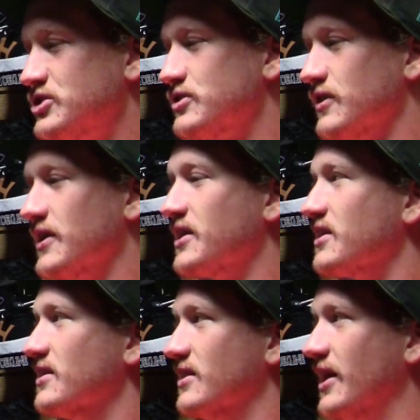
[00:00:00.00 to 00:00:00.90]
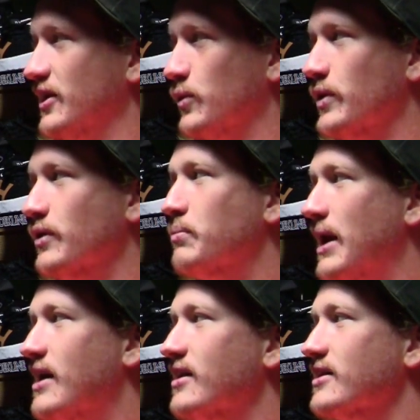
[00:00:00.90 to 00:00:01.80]
strength and like
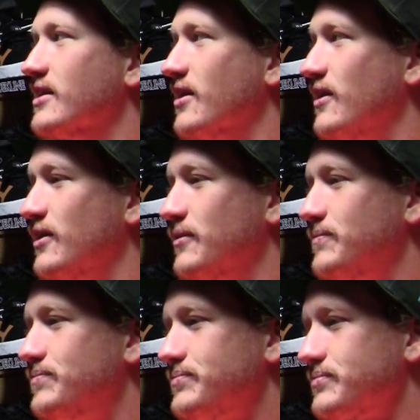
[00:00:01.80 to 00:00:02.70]
willpower and all,